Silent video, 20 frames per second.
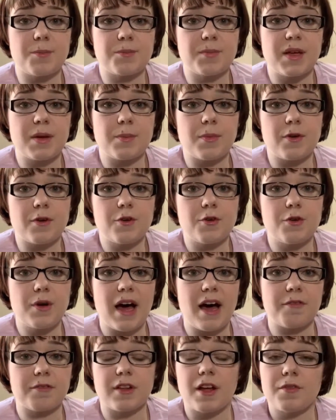people who
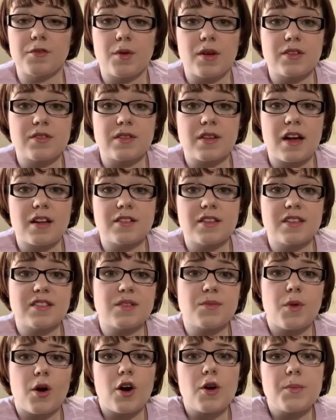have loved ones with
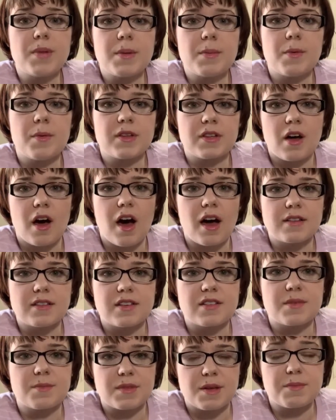autism or people with
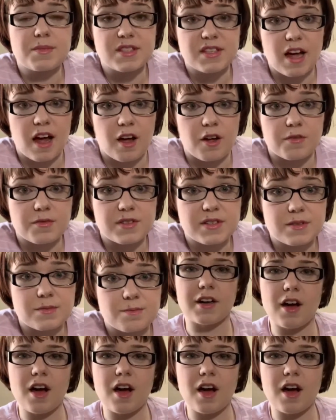autism themselves.